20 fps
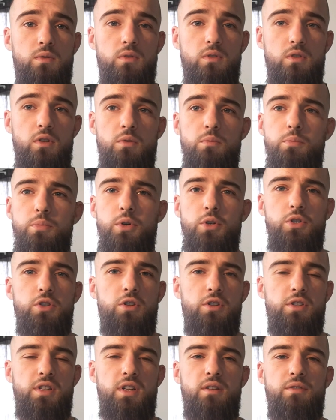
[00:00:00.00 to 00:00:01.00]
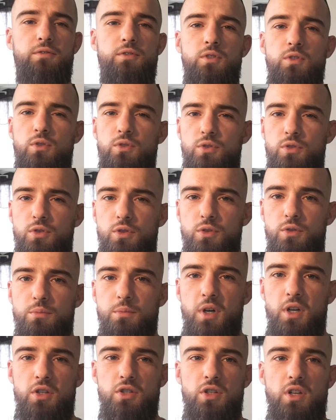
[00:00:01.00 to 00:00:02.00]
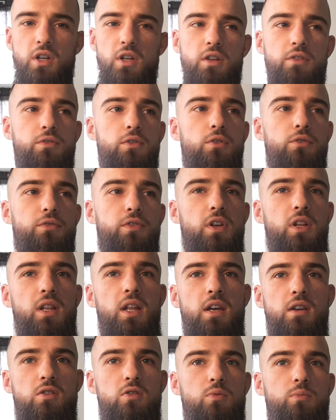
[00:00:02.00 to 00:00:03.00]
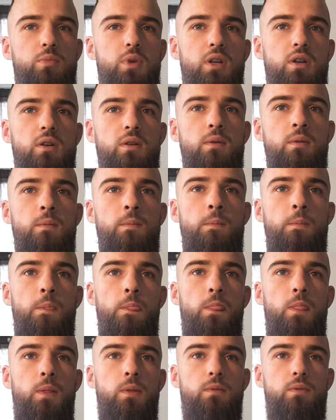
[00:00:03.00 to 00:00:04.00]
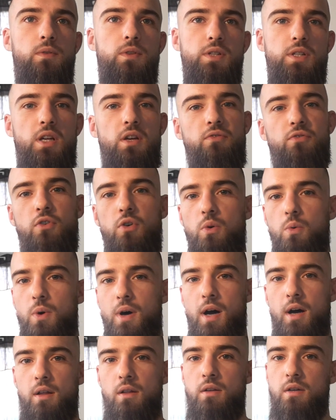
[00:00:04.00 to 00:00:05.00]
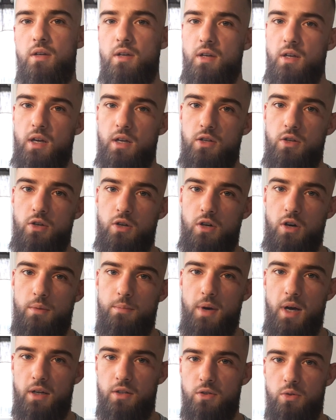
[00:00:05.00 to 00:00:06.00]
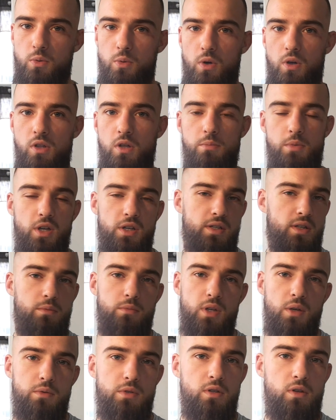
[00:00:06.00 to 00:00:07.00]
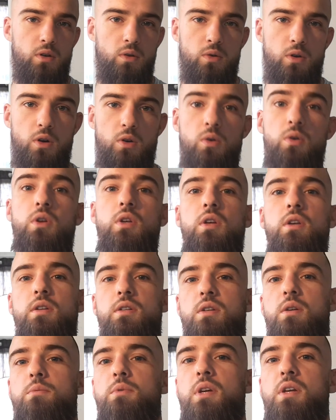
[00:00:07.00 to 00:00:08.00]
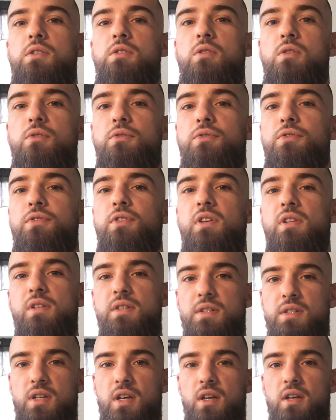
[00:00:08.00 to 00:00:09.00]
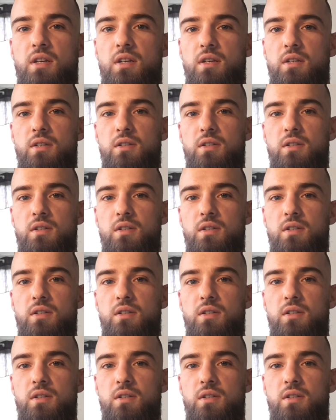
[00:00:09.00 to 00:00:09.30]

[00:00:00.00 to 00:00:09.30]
Don't push yourself too much. And if you feel like you've been sick for a while and you come back too early, because sometimes you don't know, sometimes you don't feel sick